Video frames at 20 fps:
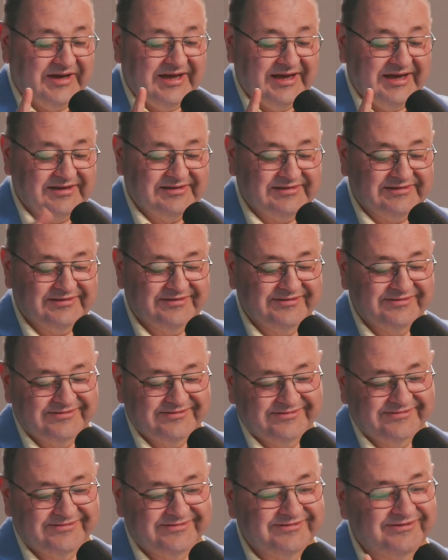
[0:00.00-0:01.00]
But
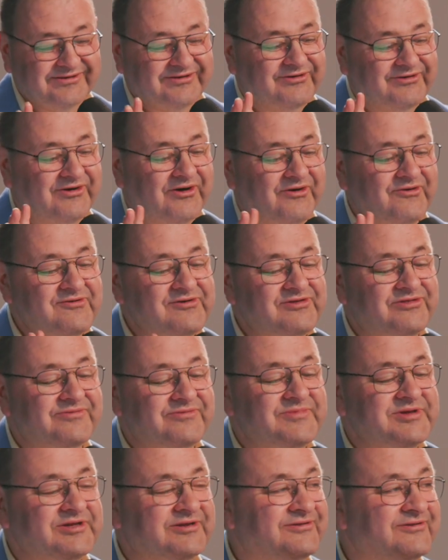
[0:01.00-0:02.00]
go with
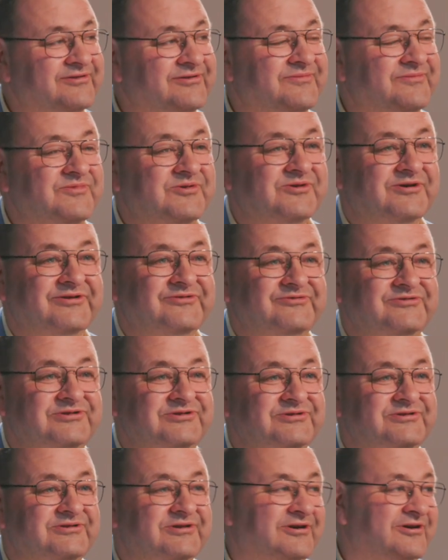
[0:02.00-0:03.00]
me to the book of
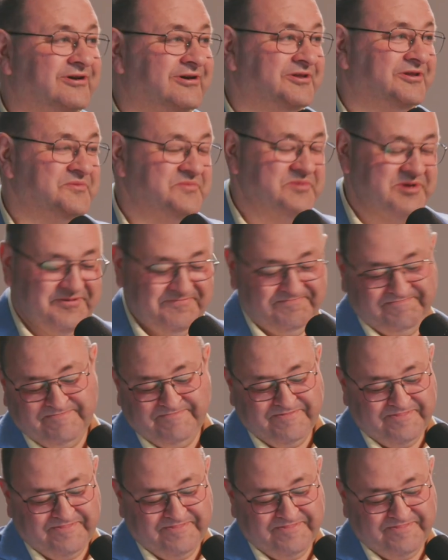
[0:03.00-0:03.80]
Deuteronomy.